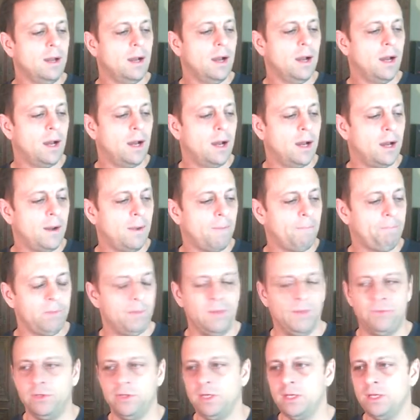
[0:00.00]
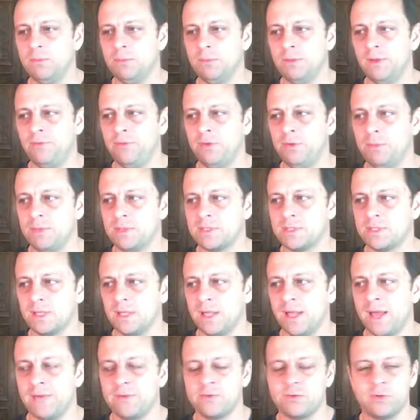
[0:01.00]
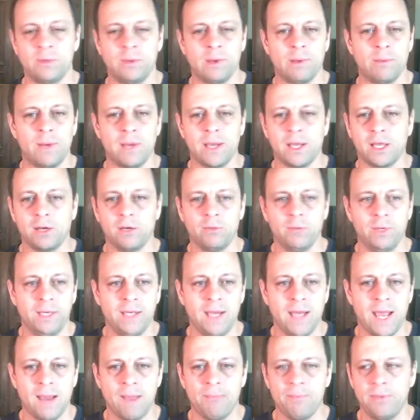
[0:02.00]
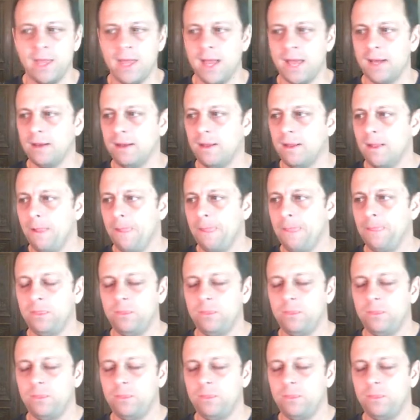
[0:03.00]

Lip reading: If you missed the live stream, I'm not going to recap that,